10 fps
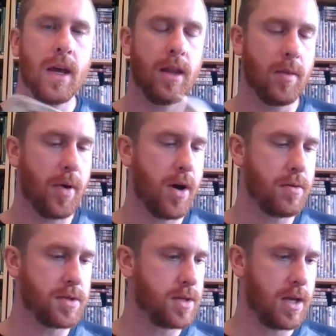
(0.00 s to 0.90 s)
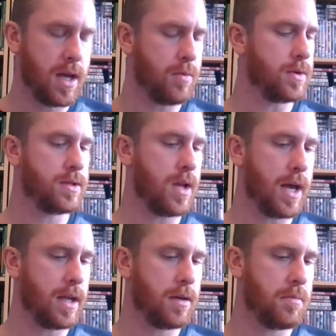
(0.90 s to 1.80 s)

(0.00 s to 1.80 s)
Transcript: in the post, it was like